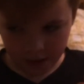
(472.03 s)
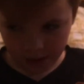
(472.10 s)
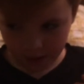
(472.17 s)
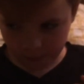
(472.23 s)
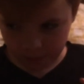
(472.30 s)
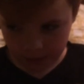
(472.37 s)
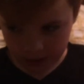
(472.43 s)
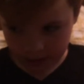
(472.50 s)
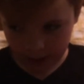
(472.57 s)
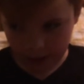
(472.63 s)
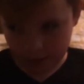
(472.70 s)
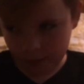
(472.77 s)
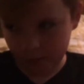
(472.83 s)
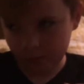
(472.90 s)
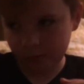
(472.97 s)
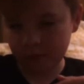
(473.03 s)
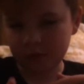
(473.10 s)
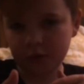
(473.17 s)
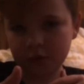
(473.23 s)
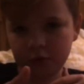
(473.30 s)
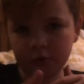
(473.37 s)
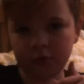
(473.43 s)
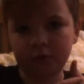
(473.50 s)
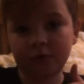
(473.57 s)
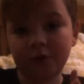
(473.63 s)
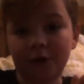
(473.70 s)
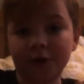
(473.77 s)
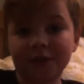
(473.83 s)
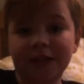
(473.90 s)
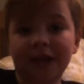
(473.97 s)
kind of being able to
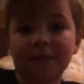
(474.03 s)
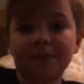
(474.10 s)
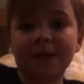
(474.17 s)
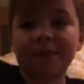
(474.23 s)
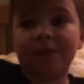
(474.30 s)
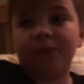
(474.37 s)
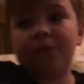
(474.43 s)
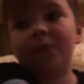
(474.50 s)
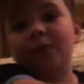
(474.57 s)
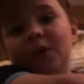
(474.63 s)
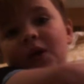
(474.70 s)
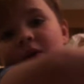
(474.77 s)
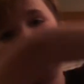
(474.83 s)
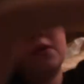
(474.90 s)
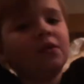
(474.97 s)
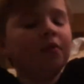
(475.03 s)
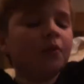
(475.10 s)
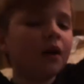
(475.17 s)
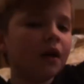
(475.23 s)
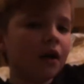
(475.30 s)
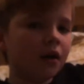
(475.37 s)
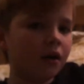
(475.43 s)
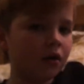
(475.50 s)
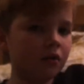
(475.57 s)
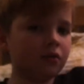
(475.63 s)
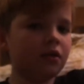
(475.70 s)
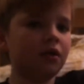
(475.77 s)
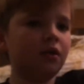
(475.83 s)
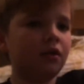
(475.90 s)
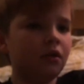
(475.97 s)
contact people all over the
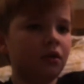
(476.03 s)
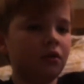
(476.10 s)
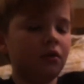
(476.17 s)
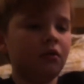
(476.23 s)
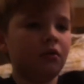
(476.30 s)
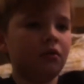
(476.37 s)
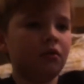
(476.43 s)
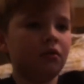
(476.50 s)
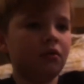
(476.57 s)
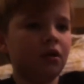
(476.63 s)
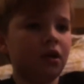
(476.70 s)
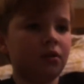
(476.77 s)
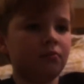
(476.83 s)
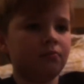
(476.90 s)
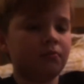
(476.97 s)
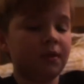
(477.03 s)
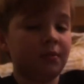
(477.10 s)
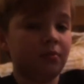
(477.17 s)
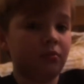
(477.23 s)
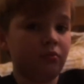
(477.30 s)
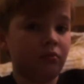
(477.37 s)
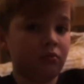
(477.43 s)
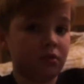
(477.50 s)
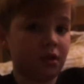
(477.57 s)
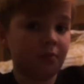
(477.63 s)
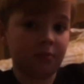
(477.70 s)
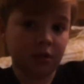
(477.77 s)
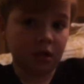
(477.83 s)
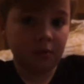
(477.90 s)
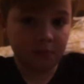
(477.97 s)
world. Like people
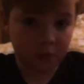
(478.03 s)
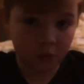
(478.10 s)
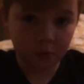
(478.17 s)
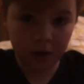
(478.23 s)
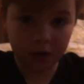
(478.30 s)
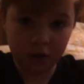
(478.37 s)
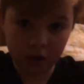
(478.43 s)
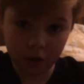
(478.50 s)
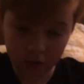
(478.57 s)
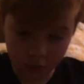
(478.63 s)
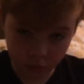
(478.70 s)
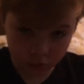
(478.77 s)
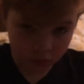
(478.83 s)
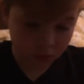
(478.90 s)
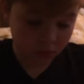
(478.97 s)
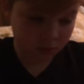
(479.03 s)
sometimes who I know,